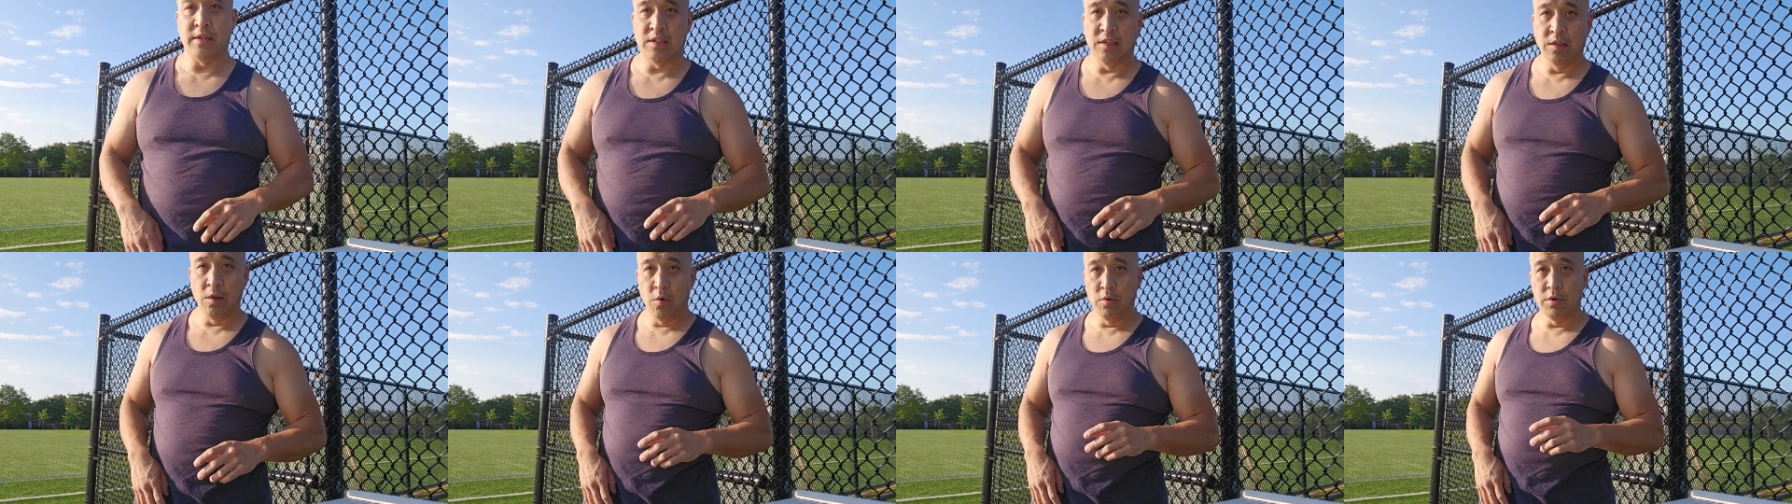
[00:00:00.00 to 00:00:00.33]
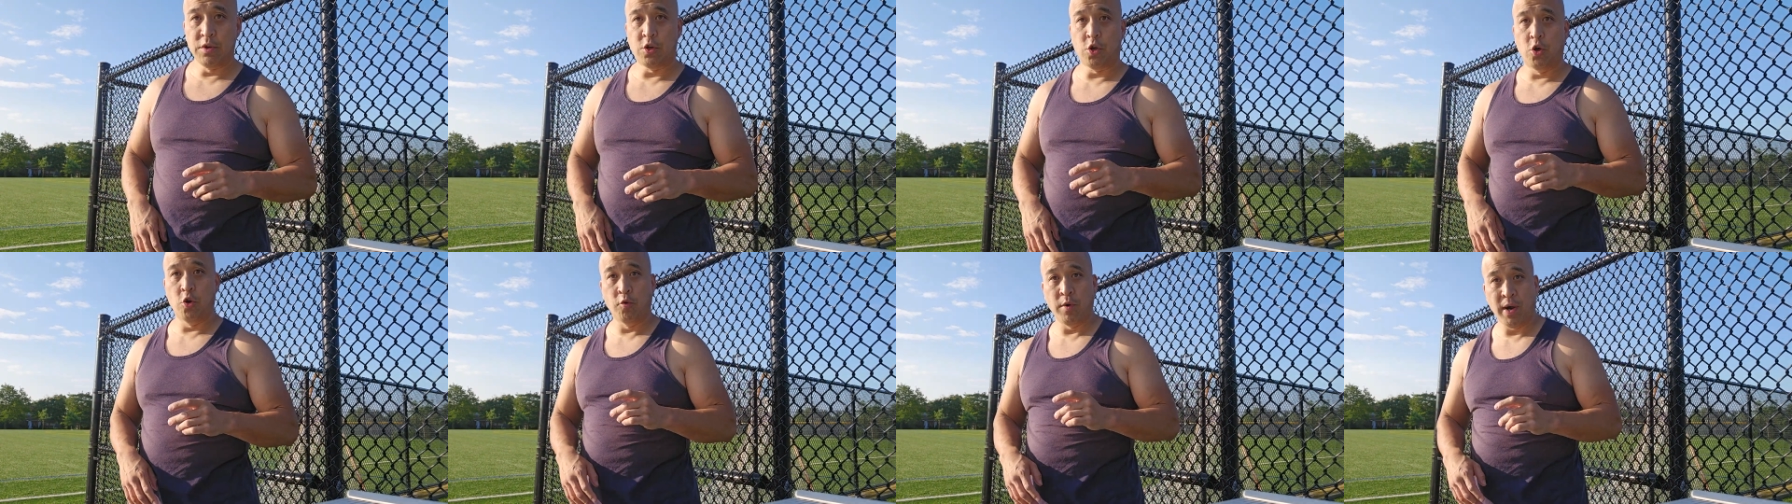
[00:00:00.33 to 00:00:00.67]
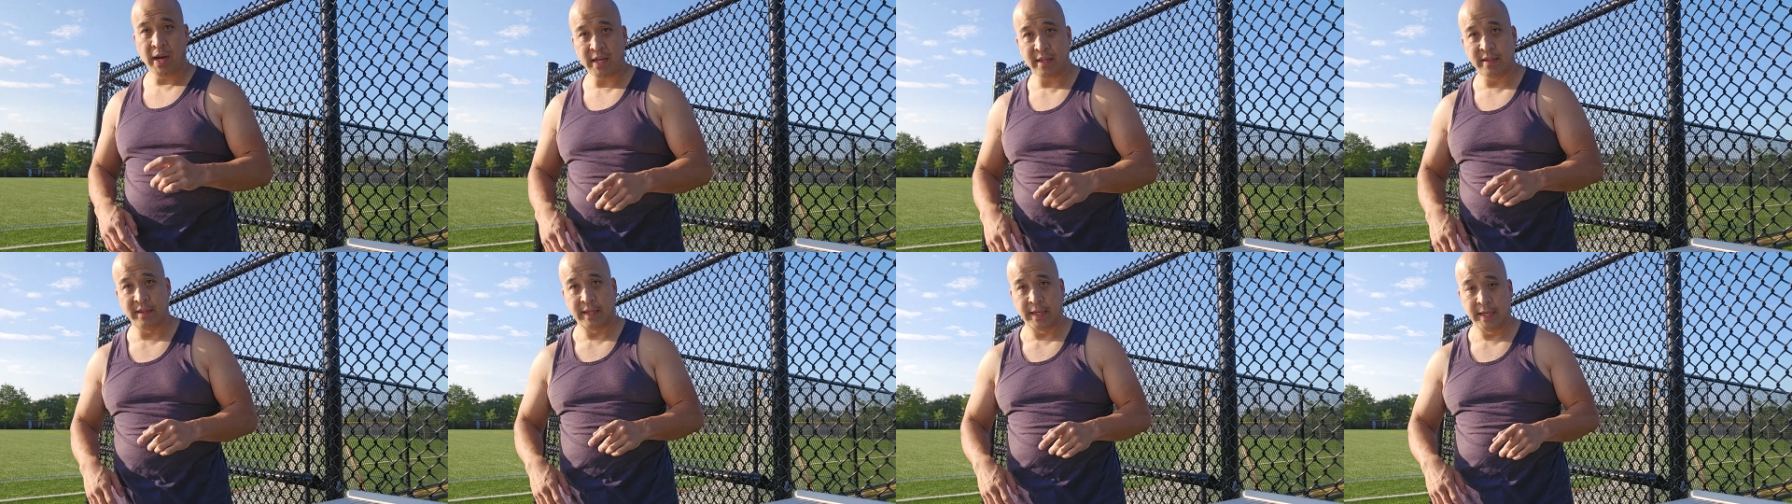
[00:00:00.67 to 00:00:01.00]
is loaded
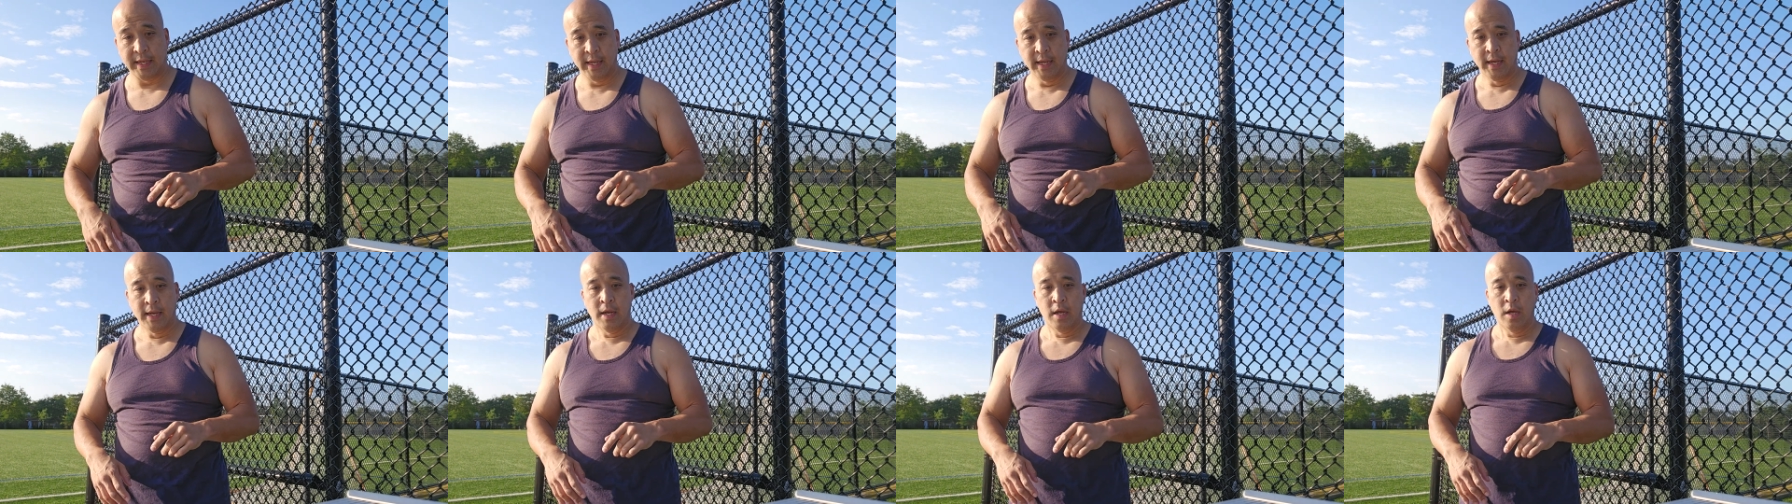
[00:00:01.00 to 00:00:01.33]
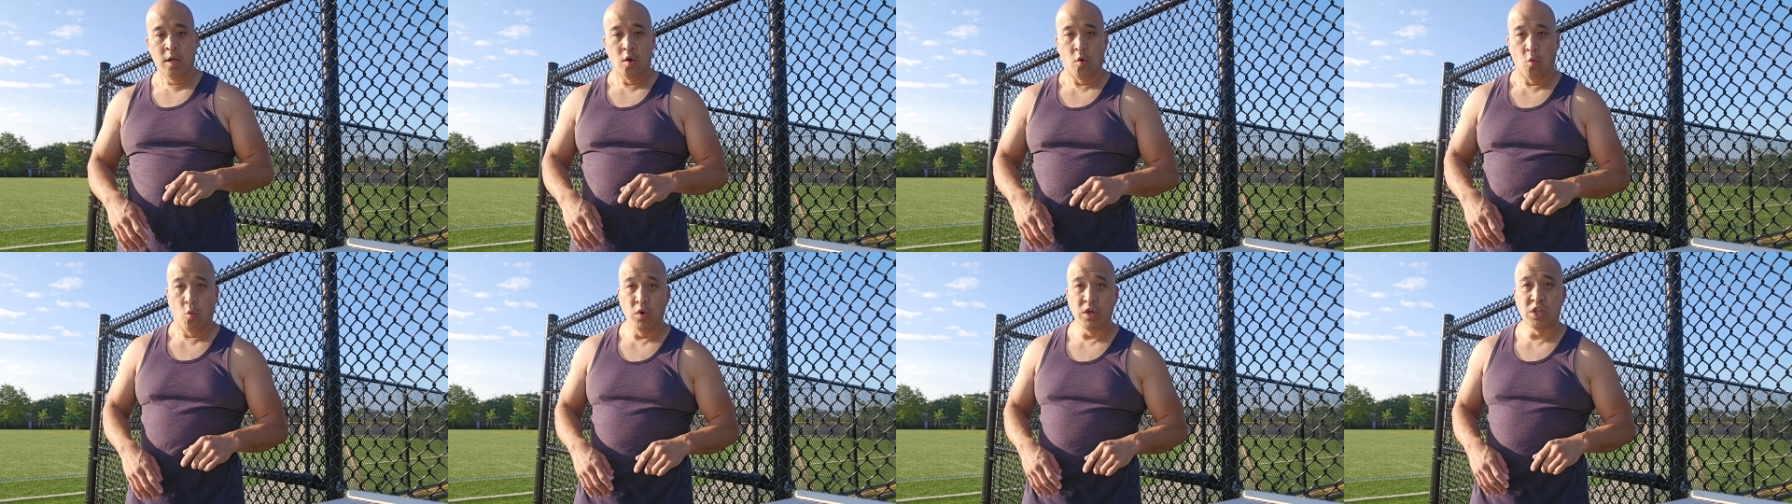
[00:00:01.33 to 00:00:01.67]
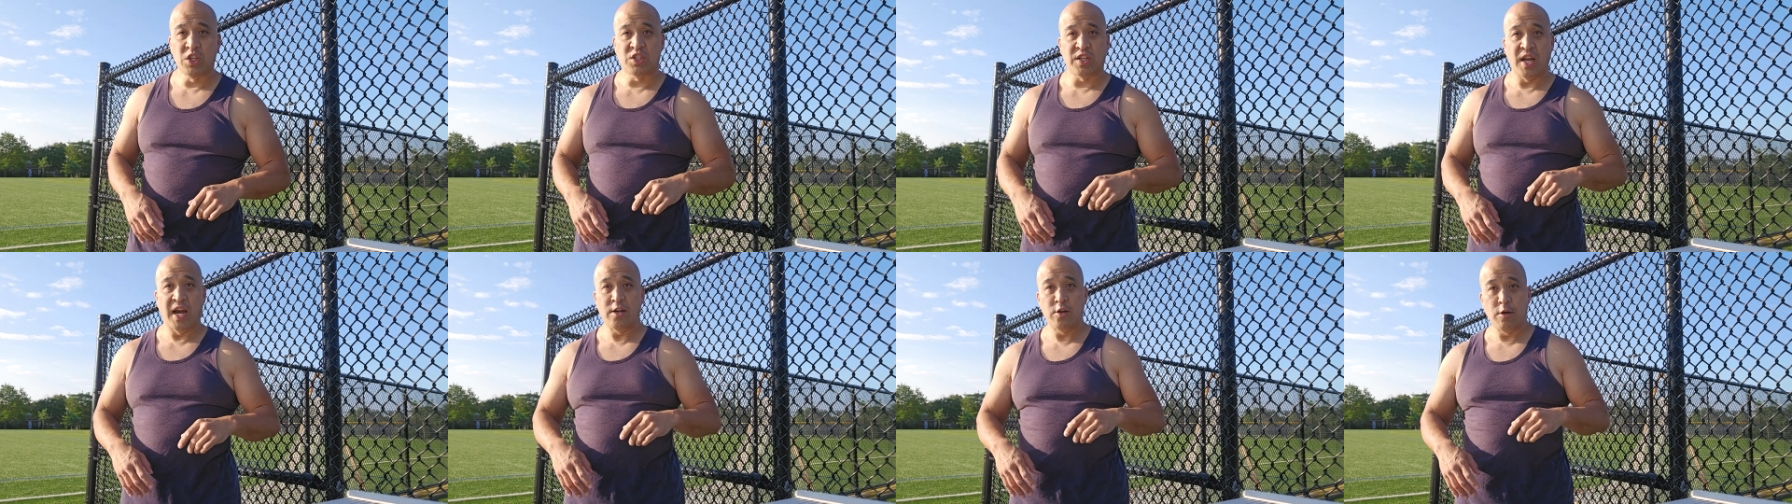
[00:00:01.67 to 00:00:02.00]
correctly, which
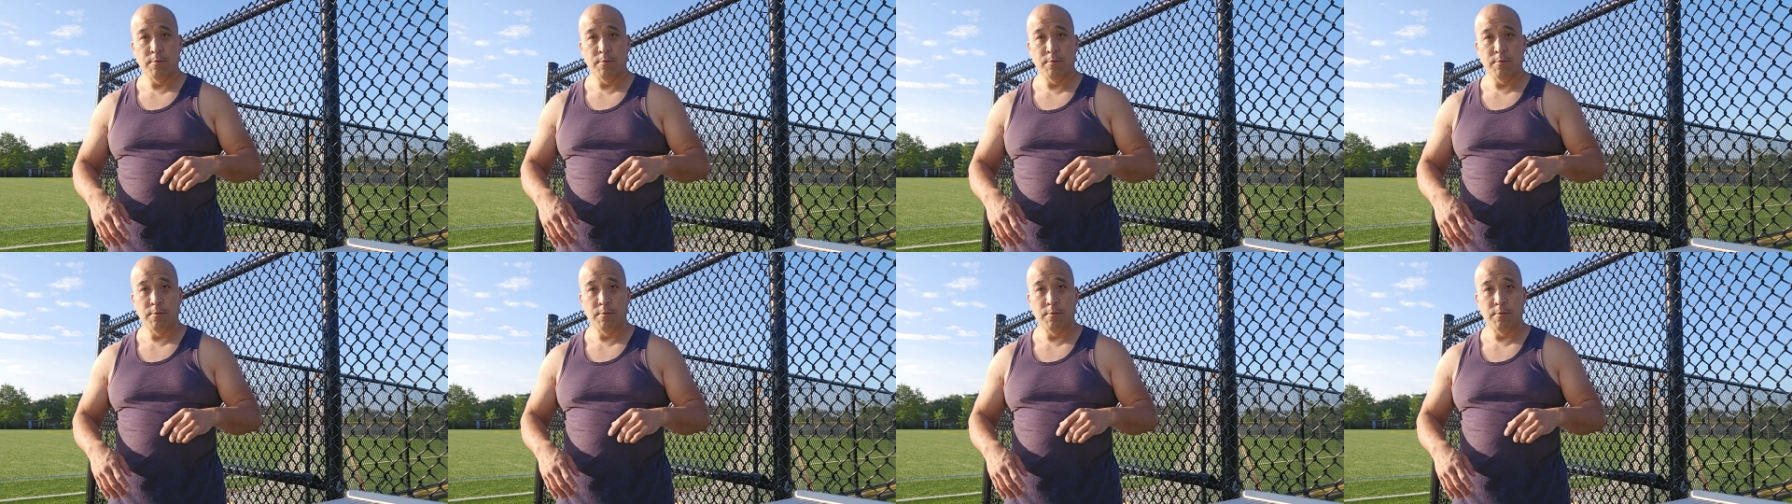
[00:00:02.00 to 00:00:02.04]
side